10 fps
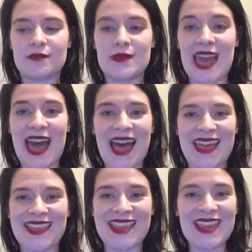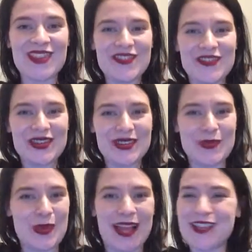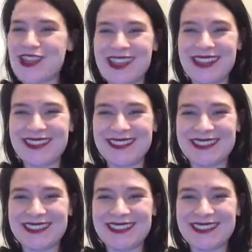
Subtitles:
yeah, thank you for watching